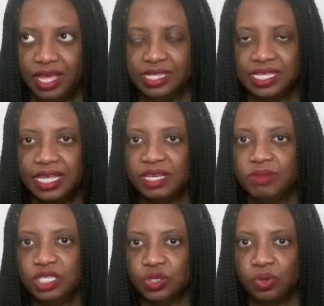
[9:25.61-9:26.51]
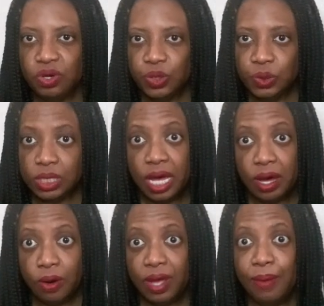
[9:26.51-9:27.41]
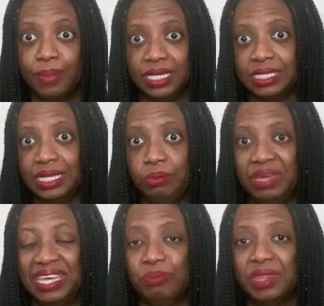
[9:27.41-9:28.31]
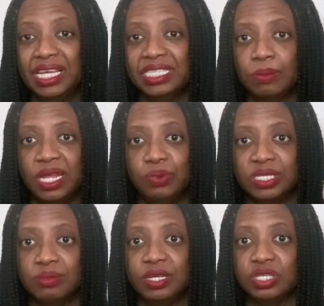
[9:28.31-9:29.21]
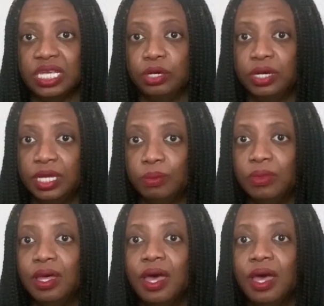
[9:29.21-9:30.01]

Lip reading: take him into a hotel, and basically make him think somebody was about to kill him.